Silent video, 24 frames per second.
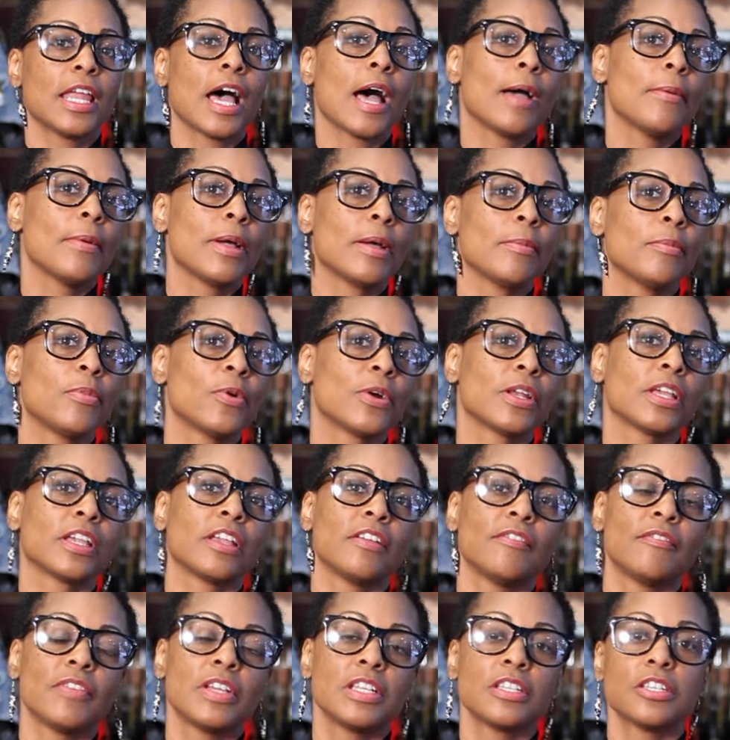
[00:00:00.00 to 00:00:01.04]
I'm at Born
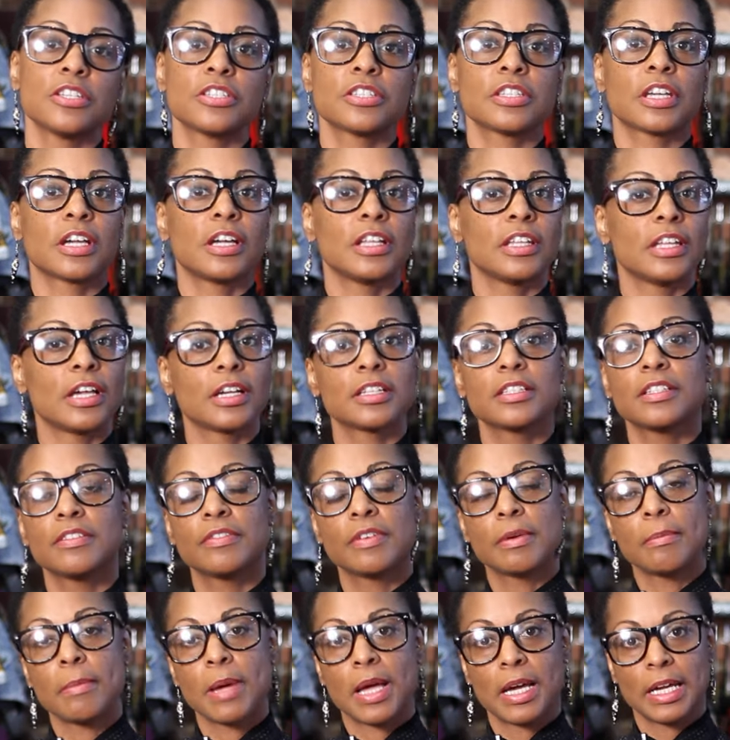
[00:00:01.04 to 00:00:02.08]
Again Vintage The
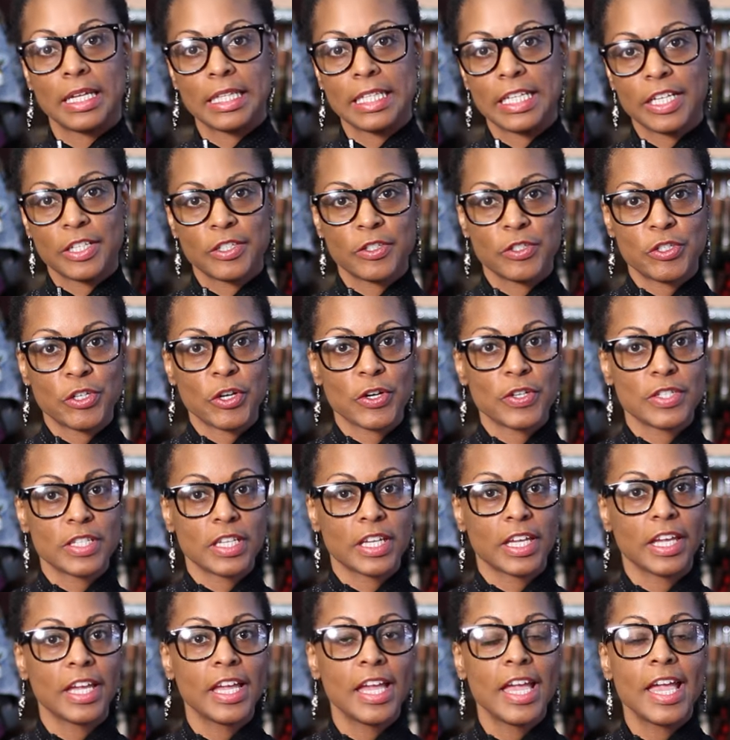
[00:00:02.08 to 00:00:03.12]
Collective in Montclair, New
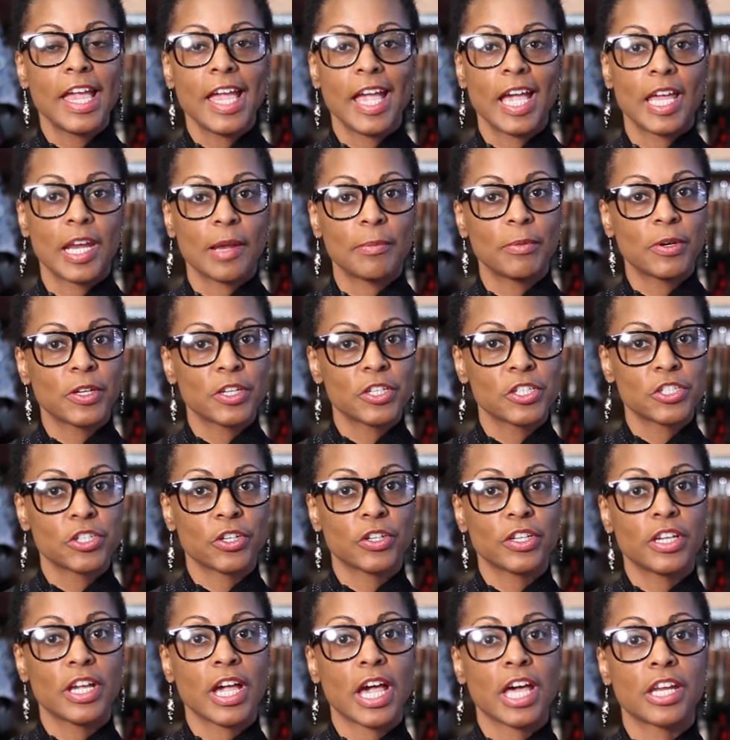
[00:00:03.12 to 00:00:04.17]
Jersey. And I'm going to
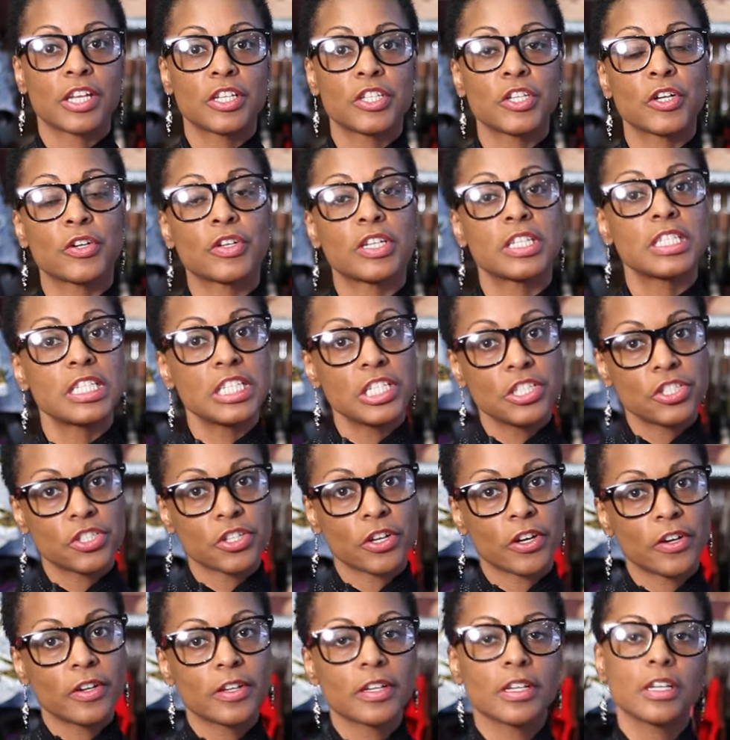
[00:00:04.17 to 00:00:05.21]
show you how to turn a
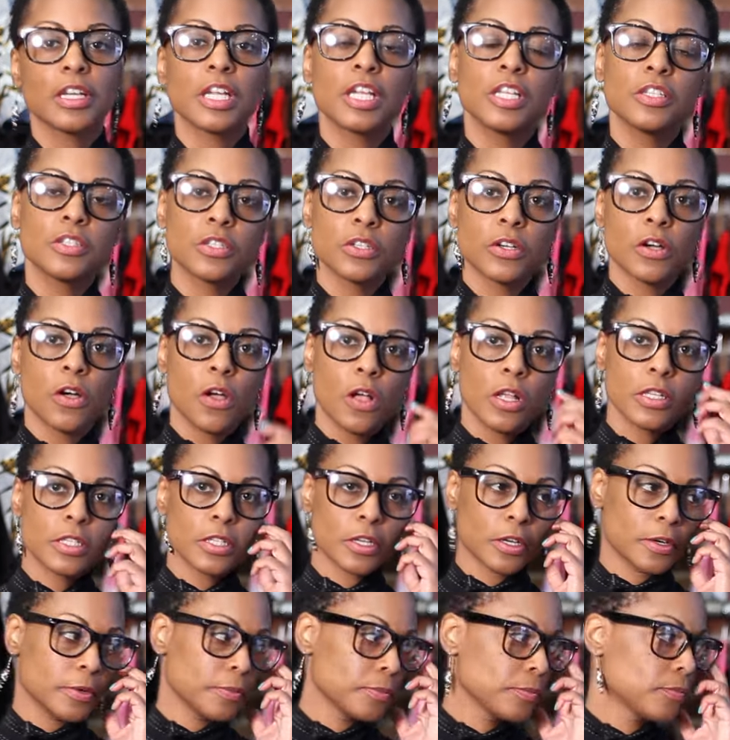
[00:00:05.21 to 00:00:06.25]
t-shirt into a
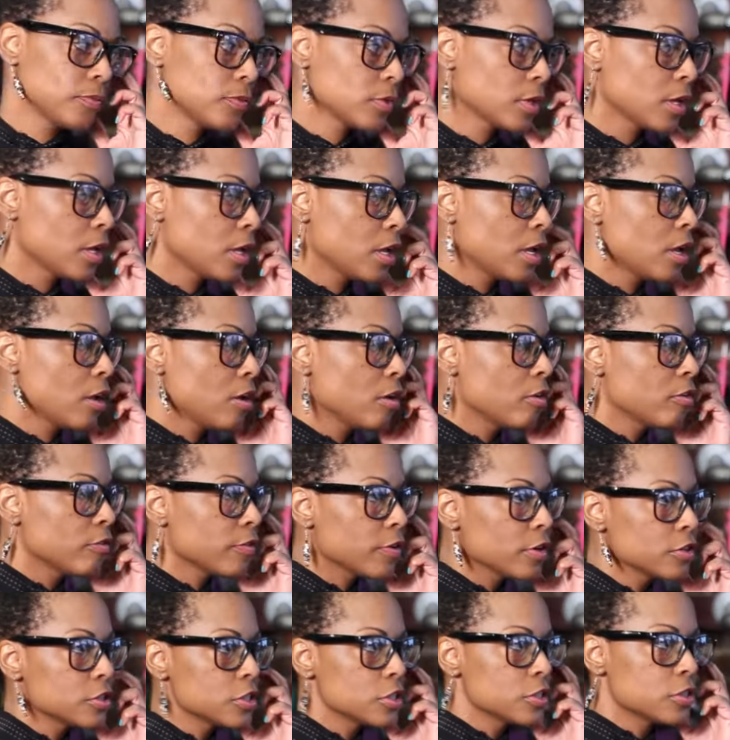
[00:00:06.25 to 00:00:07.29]
halter.
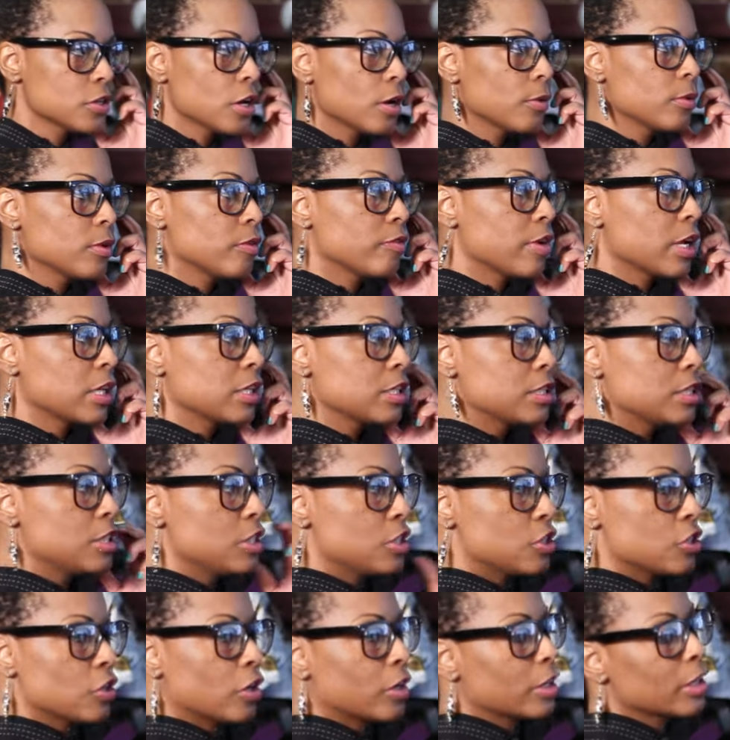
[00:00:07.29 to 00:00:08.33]
First, you start with a regular
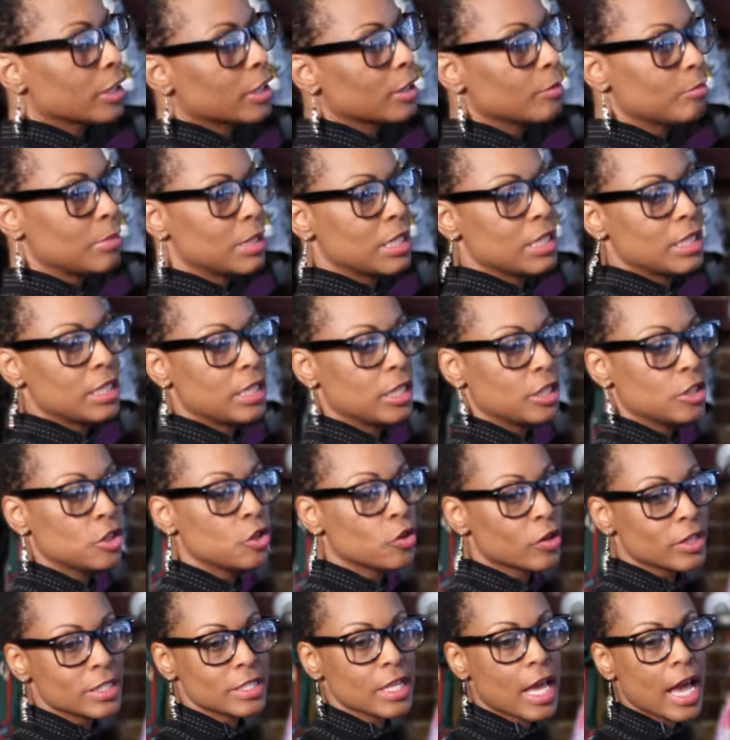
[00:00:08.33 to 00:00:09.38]
t-shirt. It could be
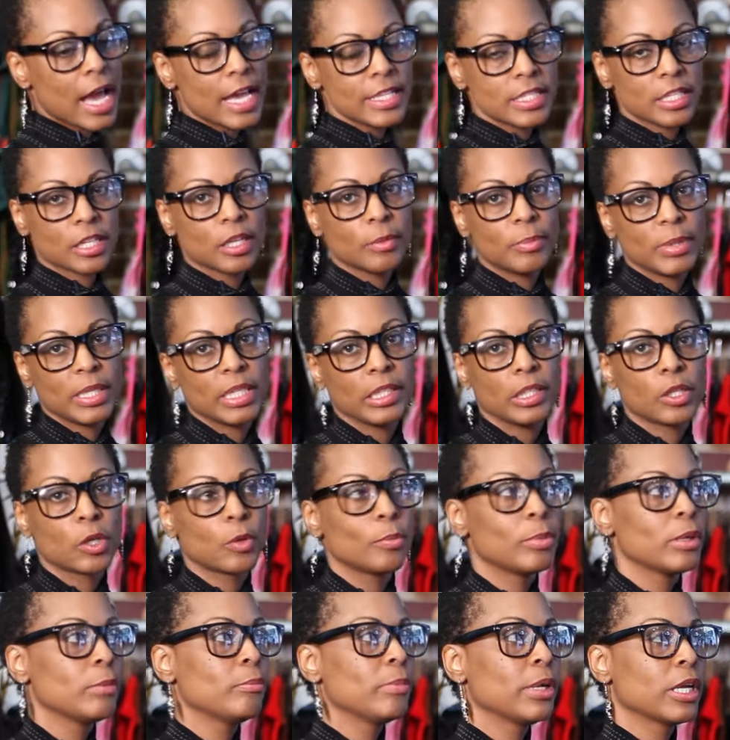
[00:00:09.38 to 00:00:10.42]
your size. It could be a
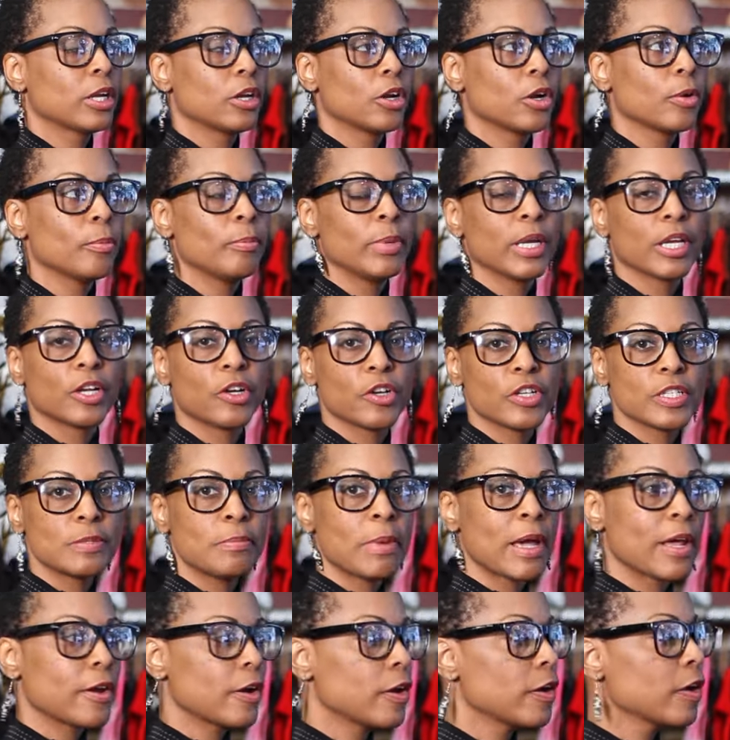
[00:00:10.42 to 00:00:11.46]
little bit bigger. Bigger is
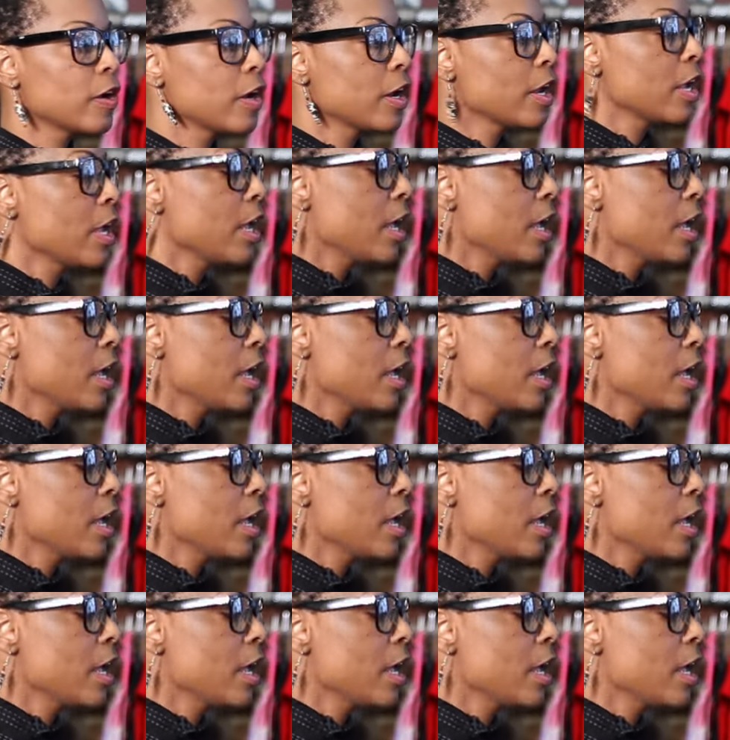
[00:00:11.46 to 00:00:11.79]
better.